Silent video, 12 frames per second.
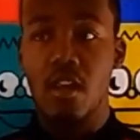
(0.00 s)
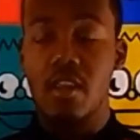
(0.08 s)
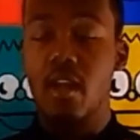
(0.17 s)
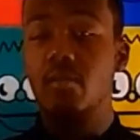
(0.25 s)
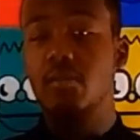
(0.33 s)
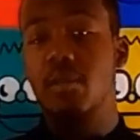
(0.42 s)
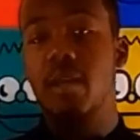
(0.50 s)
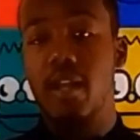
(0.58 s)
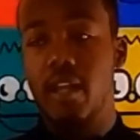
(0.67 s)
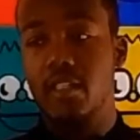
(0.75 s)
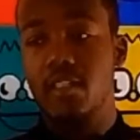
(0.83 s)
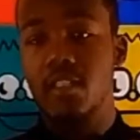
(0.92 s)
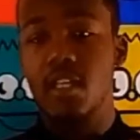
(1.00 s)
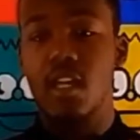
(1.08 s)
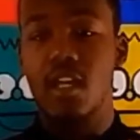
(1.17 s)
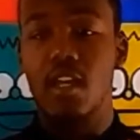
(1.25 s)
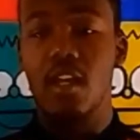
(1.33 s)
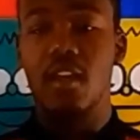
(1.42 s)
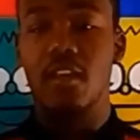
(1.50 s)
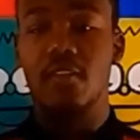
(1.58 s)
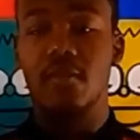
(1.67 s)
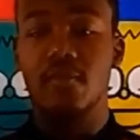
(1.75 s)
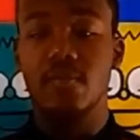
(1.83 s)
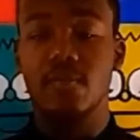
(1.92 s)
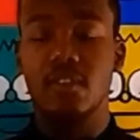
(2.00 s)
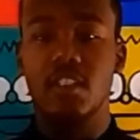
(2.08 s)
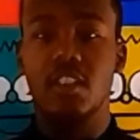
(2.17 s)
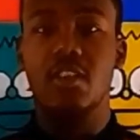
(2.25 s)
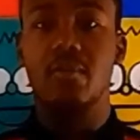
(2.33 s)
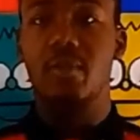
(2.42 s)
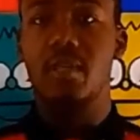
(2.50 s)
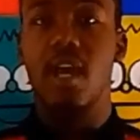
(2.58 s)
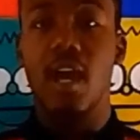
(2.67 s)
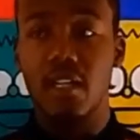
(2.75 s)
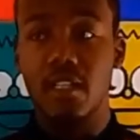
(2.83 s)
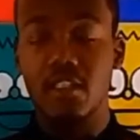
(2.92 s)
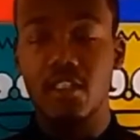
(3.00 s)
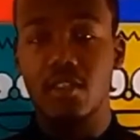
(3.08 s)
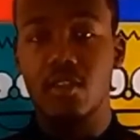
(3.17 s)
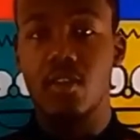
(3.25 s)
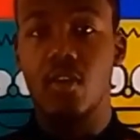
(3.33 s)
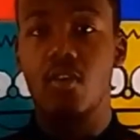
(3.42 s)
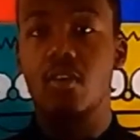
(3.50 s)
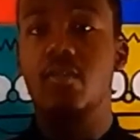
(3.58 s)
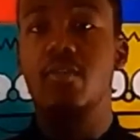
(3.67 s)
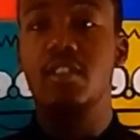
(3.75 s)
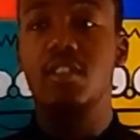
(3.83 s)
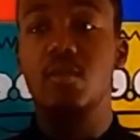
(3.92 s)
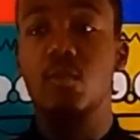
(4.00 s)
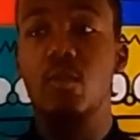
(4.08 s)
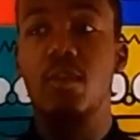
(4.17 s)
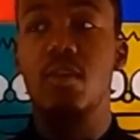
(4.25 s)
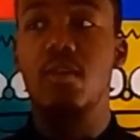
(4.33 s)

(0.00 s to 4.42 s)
that was my ex. And just to be honest, the only reason